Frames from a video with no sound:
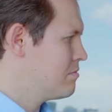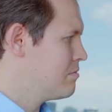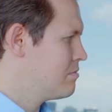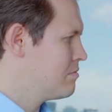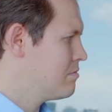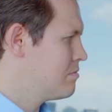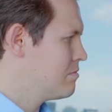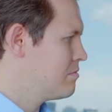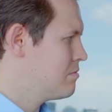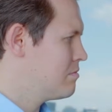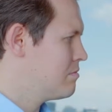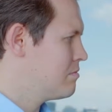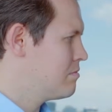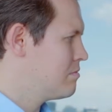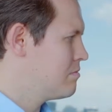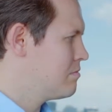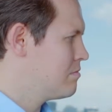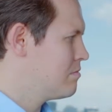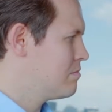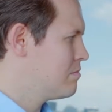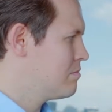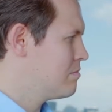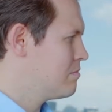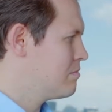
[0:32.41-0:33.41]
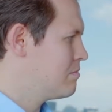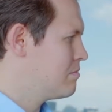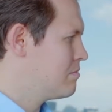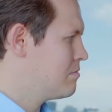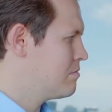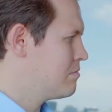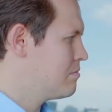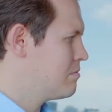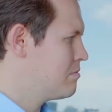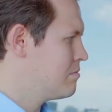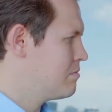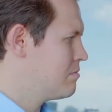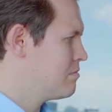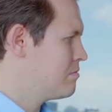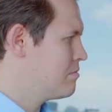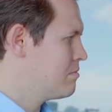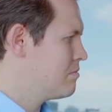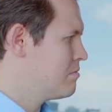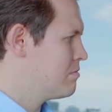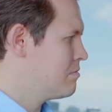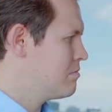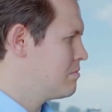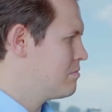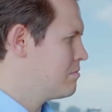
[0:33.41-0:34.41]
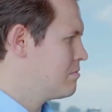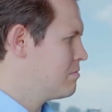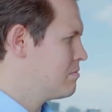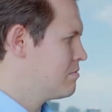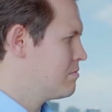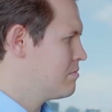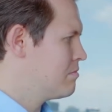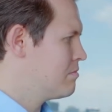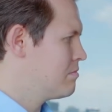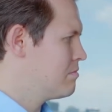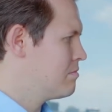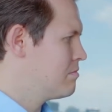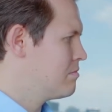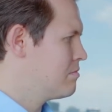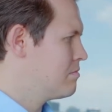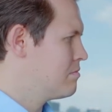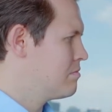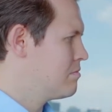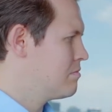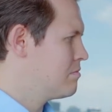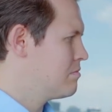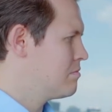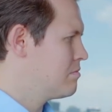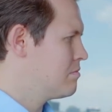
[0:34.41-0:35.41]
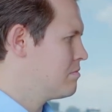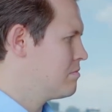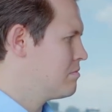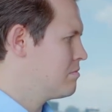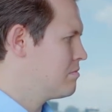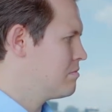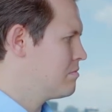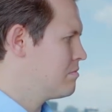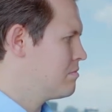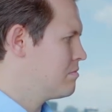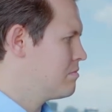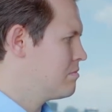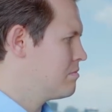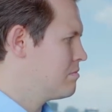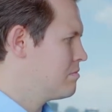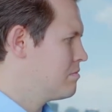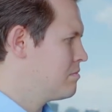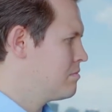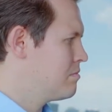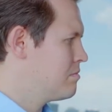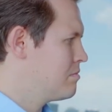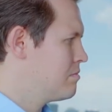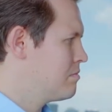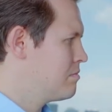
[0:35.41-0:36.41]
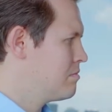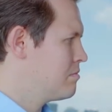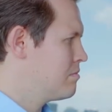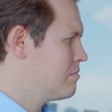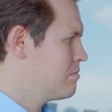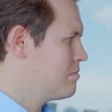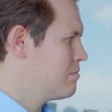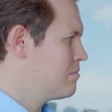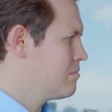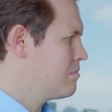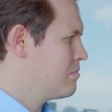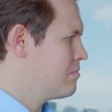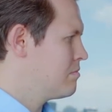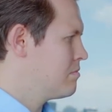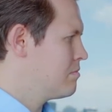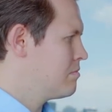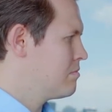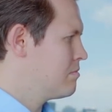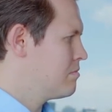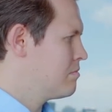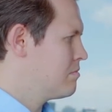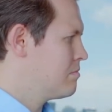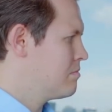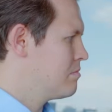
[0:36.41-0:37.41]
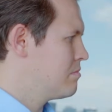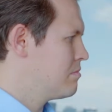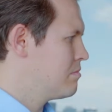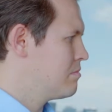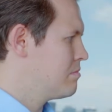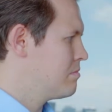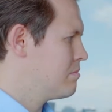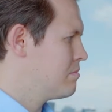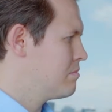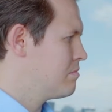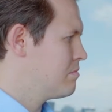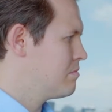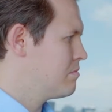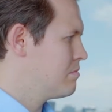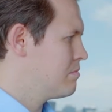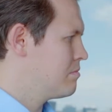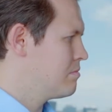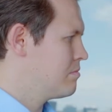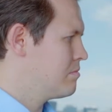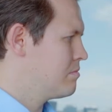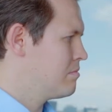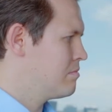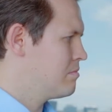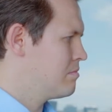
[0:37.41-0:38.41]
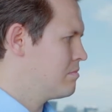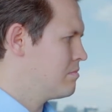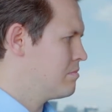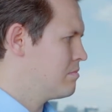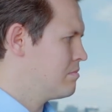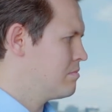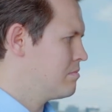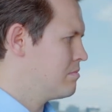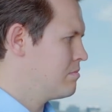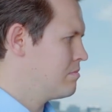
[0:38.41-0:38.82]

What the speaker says: (silent)